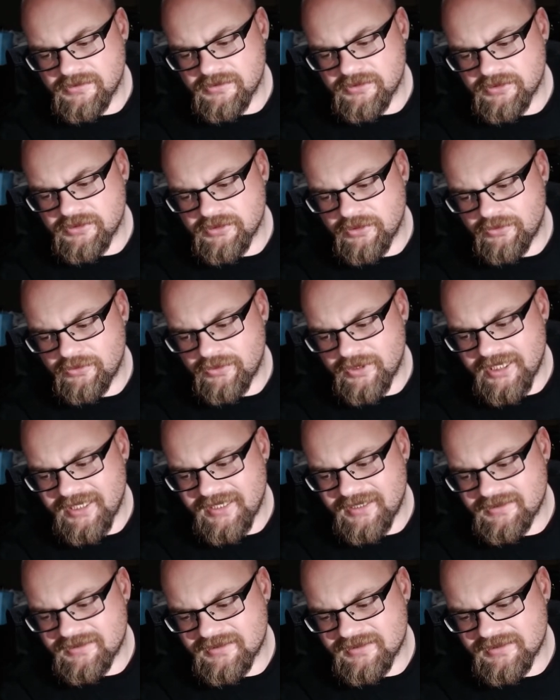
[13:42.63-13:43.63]
so it
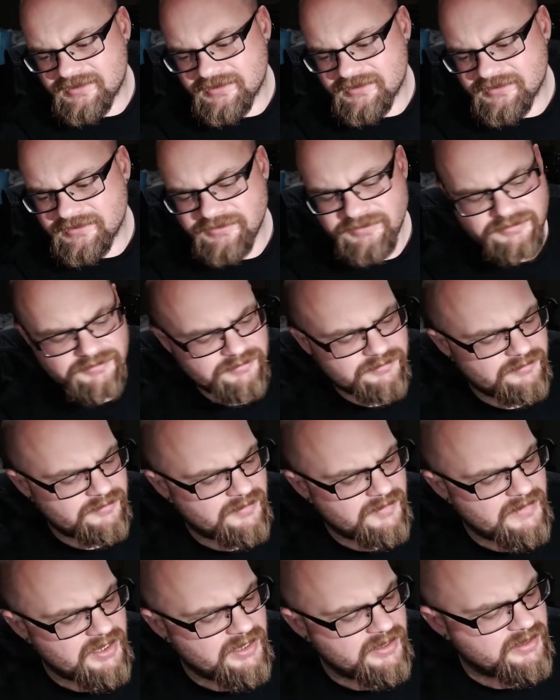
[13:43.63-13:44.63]

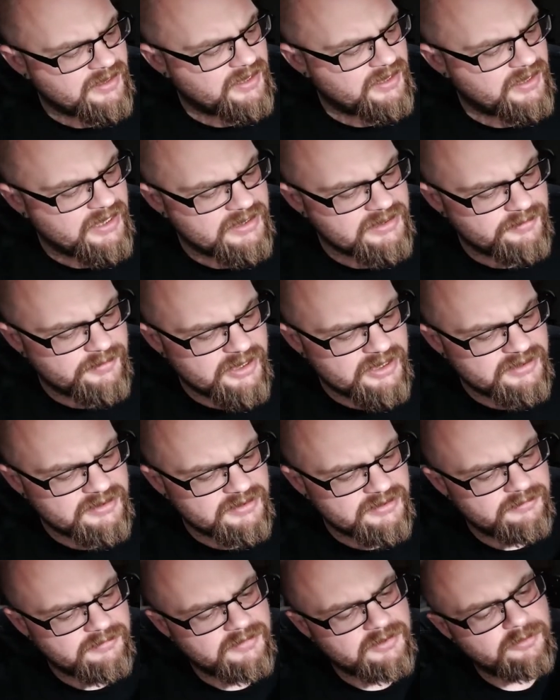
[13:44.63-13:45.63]
kind of adds a
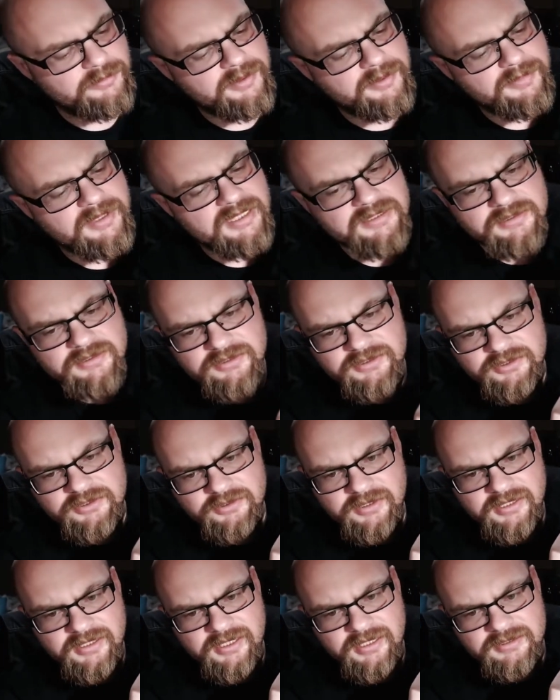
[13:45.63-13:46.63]
little bit of messiness to
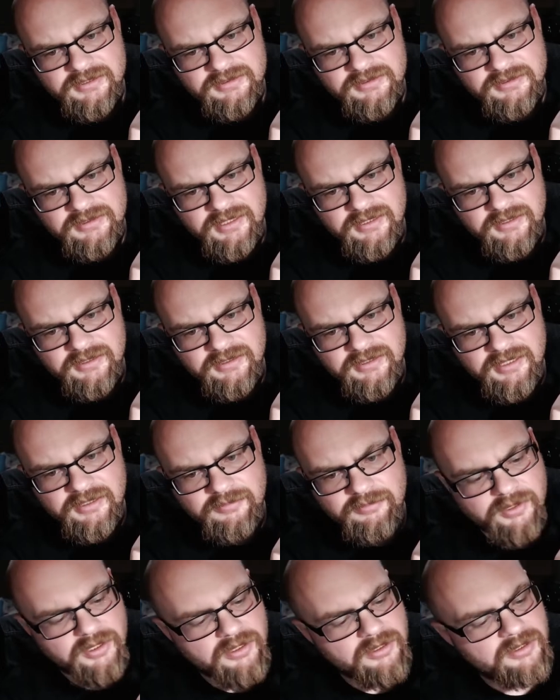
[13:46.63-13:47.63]
it. I think that
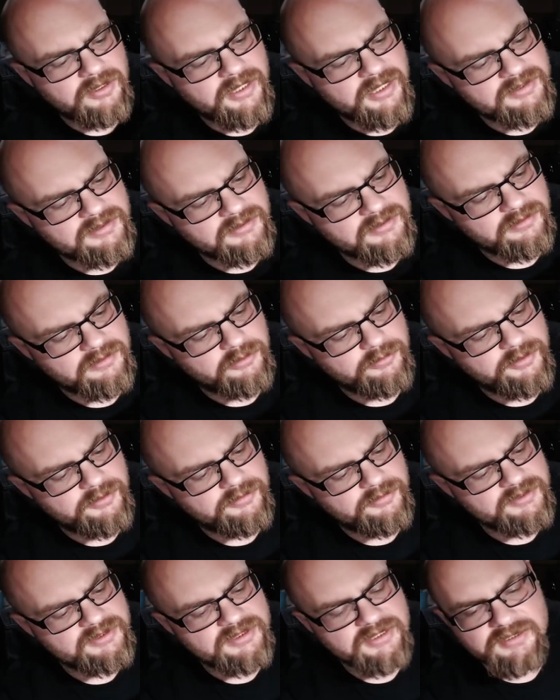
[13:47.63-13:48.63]
bar adds a little bit of
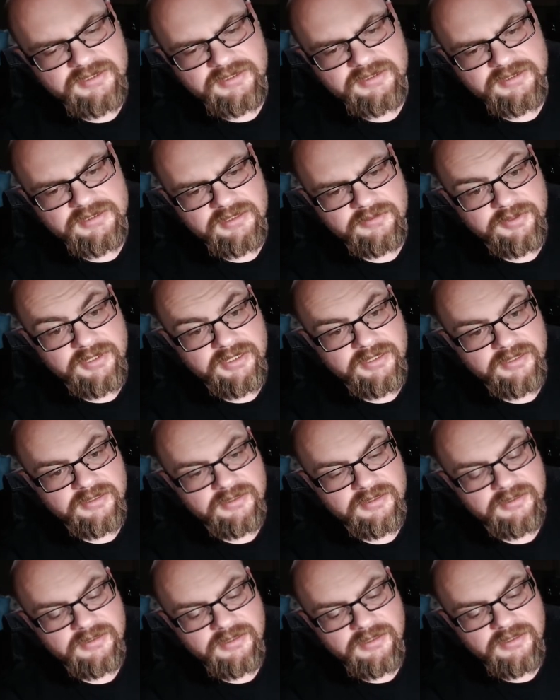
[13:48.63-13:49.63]
resistance up
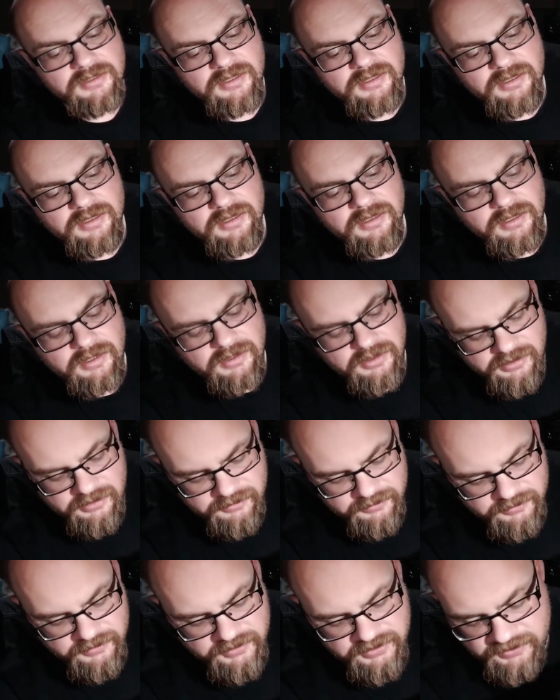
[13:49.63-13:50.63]
here.
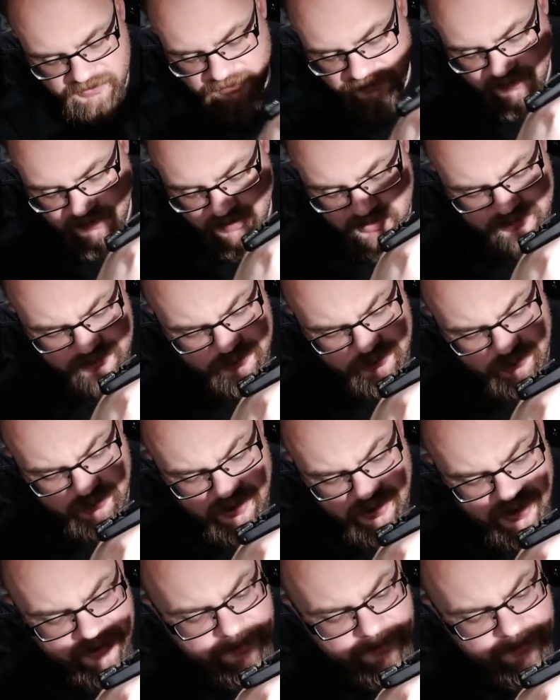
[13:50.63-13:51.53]
As far as dry